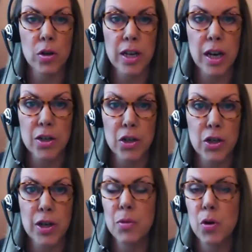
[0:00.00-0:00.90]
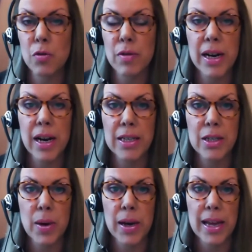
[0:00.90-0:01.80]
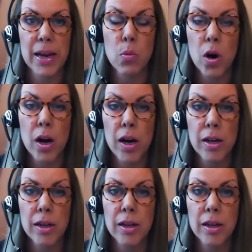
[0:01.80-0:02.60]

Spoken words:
touch them, not realise where they were.